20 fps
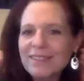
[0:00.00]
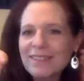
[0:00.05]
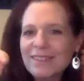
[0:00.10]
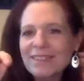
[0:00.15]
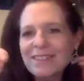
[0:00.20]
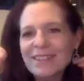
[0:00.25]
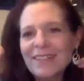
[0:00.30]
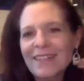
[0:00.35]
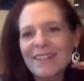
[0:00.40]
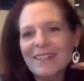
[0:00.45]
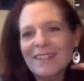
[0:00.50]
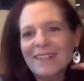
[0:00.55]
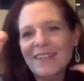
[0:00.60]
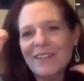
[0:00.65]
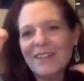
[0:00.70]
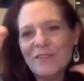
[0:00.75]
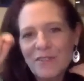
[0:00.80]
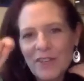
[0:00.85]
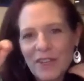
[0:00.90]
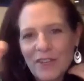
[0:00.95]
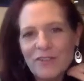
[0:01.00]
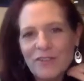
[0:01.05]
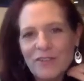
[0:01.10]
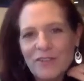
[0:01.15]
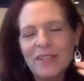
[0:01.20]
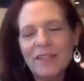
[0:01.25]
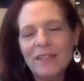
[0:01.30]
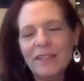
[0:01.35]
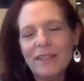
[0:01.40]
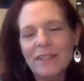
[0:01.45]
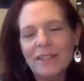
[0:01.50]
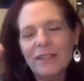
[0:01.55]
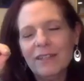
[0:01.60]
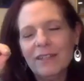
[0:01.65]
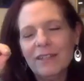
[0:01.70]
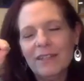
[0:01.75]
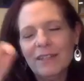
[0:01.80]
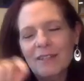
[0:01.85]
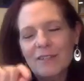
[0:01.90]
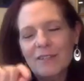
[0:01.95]
and say like 50,
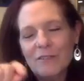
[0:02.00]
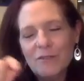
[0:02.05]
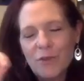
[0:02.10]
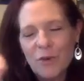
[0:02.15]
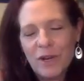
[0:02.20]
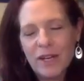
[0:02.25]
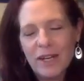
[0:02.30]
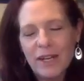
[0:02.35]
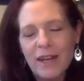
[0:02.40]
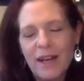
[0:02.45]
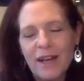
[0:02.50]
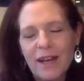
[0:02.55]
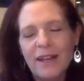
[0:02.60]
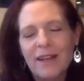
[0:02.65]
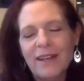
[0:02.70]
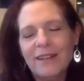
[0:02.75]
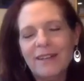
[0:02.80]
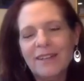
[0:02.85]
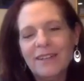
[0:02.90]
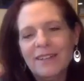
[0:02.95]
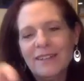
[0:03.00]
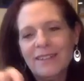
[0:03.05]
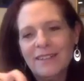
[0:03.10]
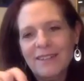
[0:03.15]
49,